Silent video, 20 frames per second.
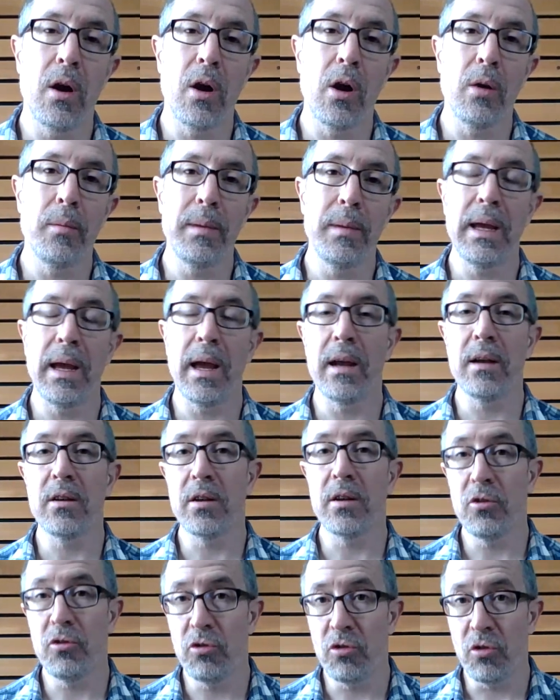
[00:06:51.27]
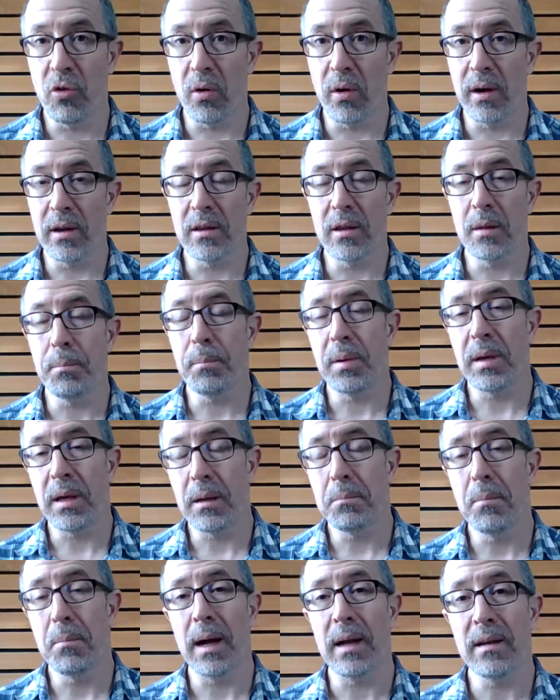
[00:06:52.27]
army and to join the
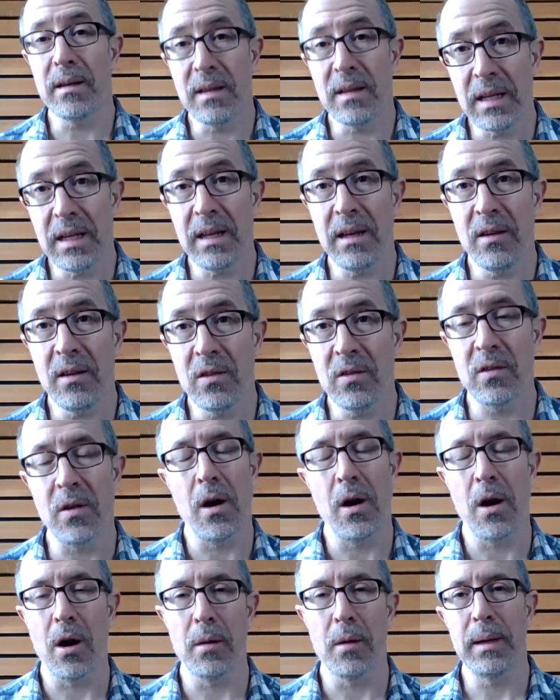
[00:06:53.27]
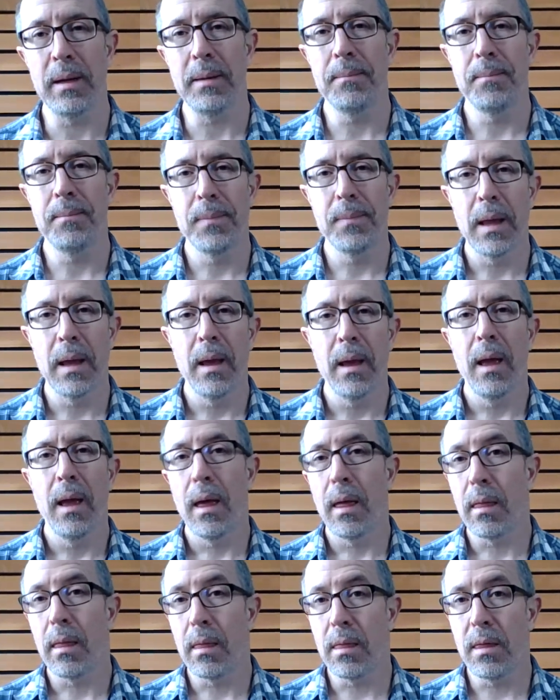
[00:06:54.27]
Piedmontese army.
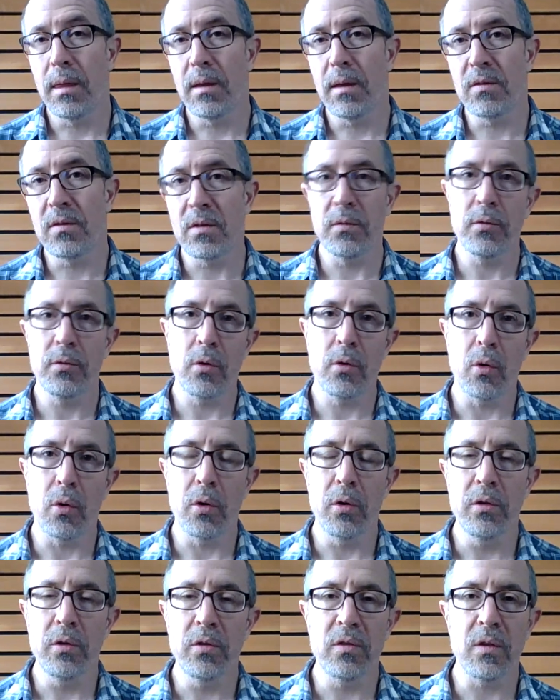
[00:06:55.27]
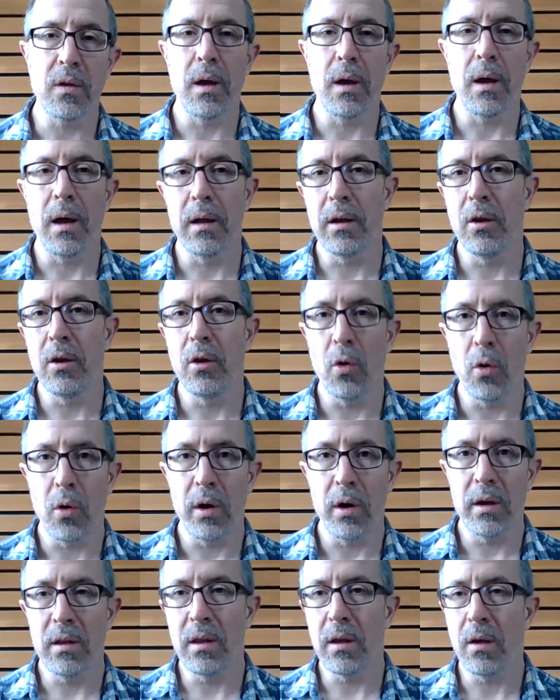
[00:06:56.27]
This, of course,
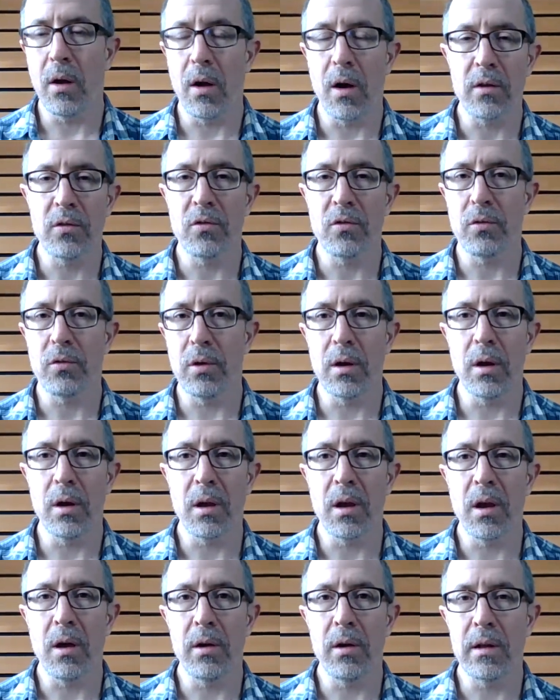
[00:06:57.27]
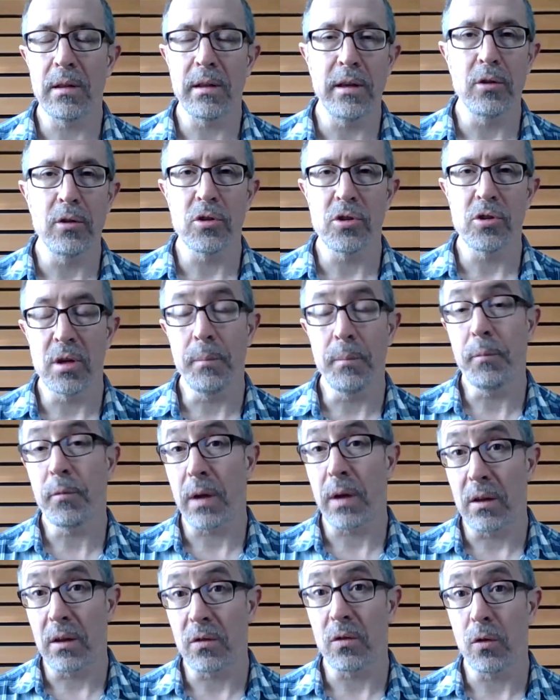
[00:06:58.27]
annoyed the Austrian-Hungarian leadership,
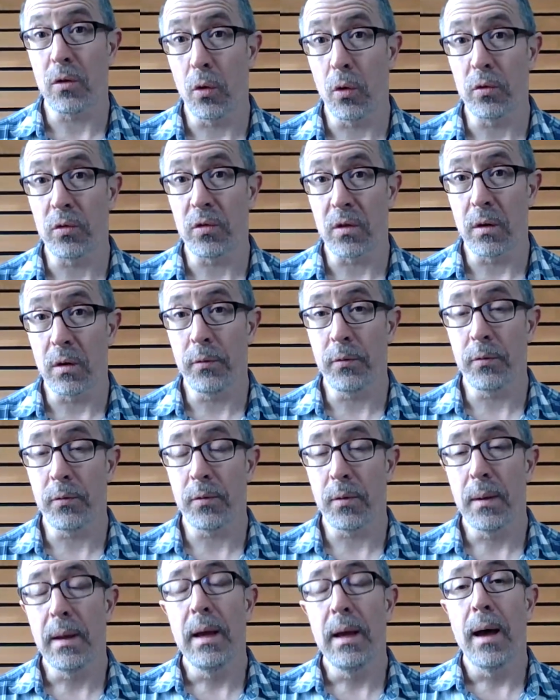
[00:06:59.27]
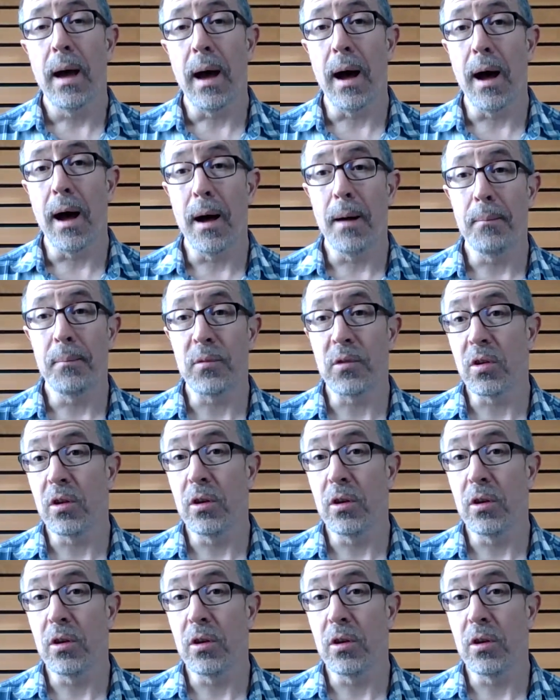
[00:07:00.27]
Franz Josef, to